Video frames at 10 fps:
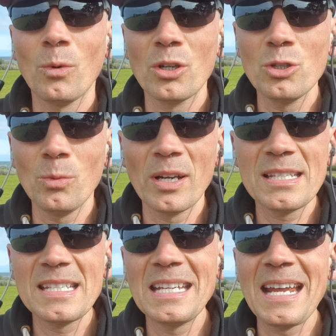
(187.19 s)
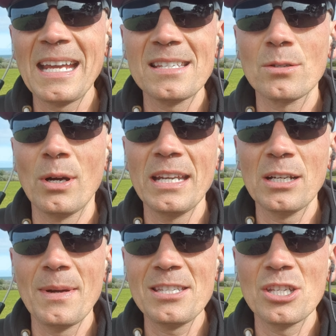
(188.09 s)
what you want to see next or any
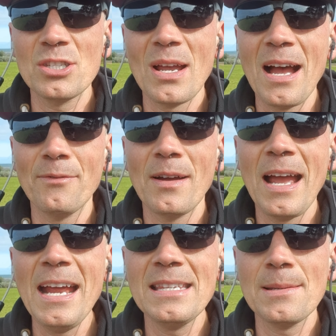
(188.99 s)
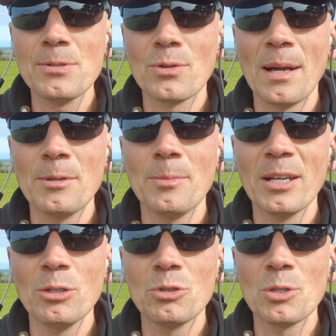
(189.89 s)
questions you have and subscribe to
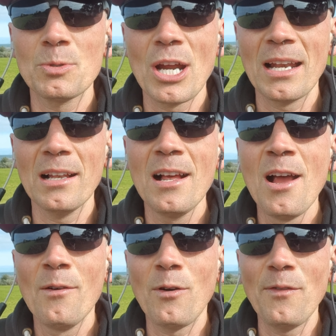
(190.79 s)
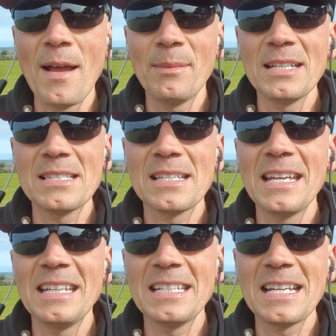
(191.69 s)
my YouTube channel for families
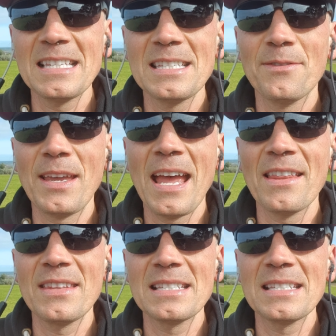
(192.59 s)
in intensive care.